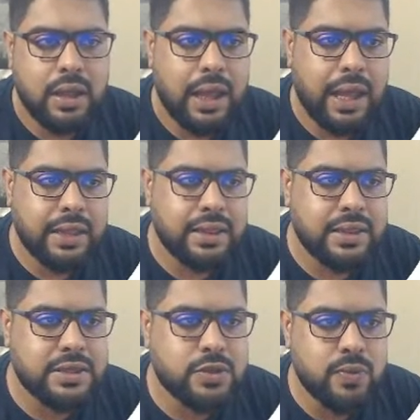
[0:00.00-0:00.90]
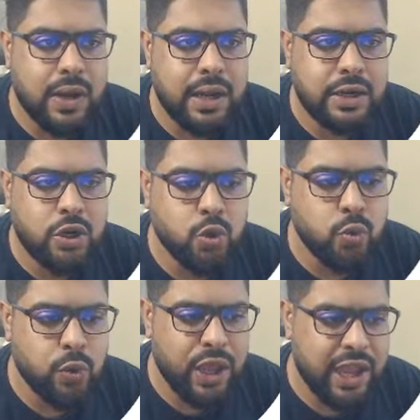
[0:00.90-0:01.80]
And this one,
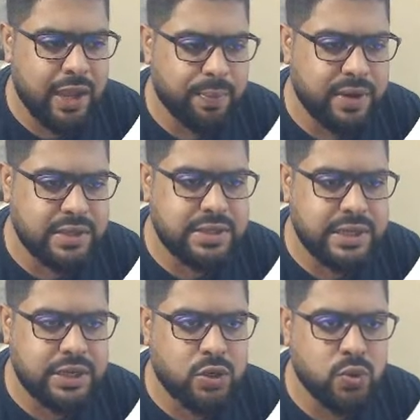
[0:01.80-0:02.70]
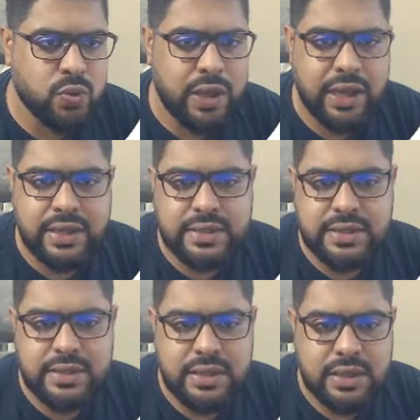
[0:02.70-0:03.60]
2A plus D. 2A is
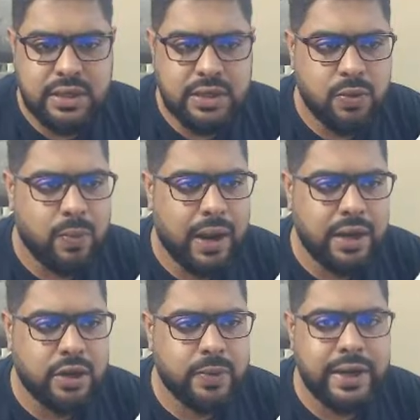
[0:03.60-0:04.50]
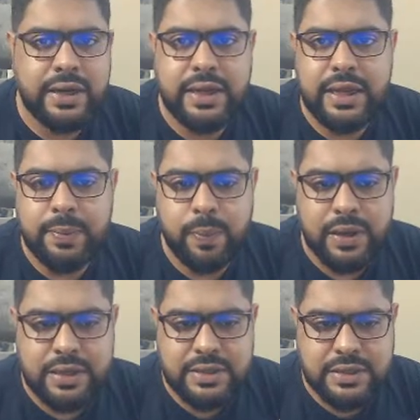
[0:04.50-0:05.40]
120
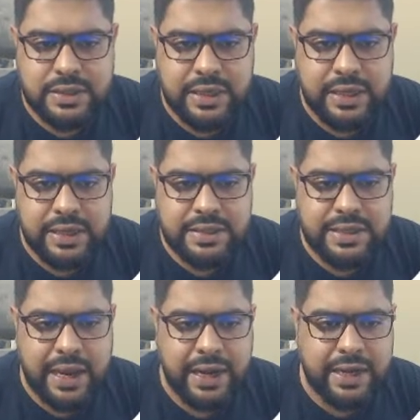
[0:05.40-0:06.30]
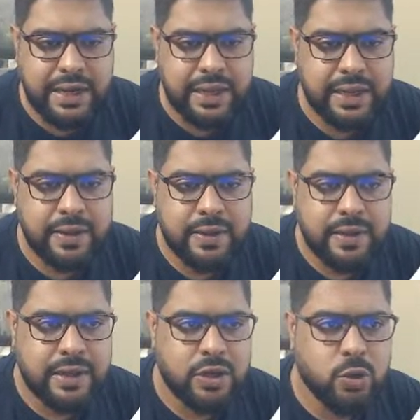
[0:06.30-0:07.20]
plus D is 80.
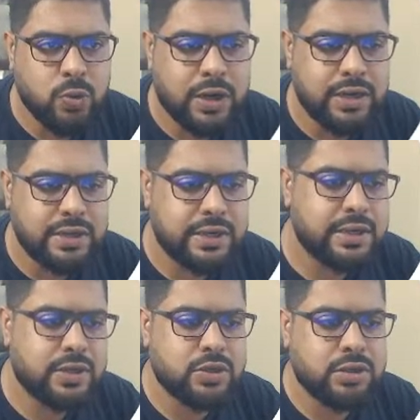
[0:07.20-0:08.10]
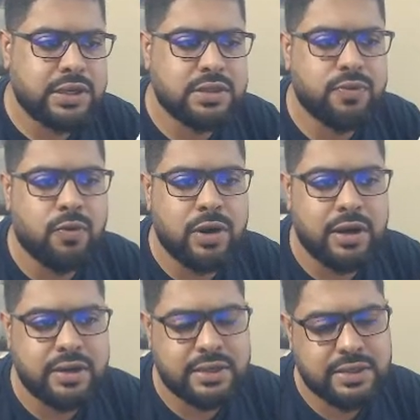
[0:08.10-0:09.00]
200. So it is
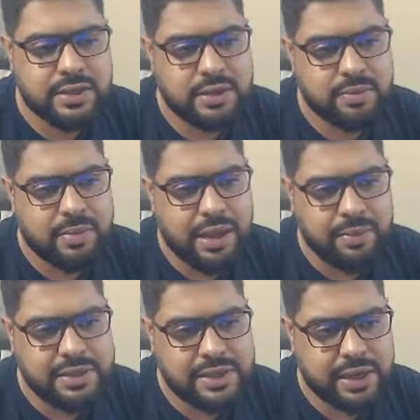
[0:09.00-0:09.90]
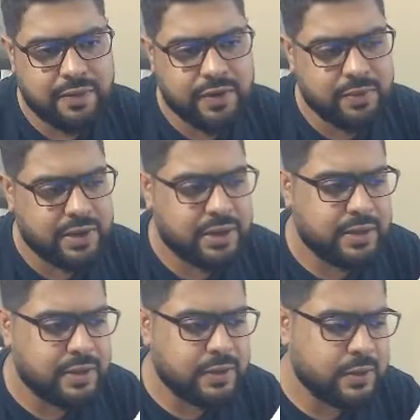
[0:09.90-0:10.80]
400, sir. My mistake, everyone.
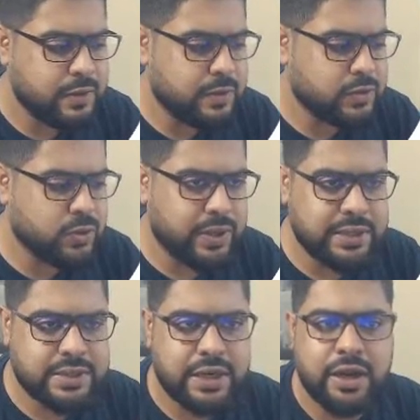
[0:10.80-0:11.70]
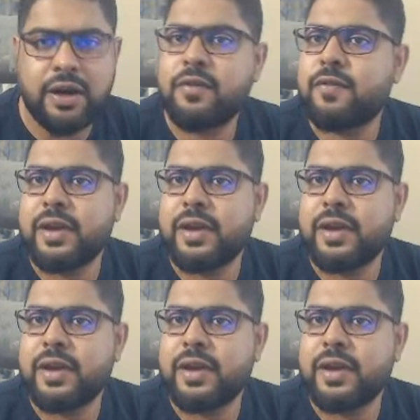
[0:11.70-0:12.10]
So instead of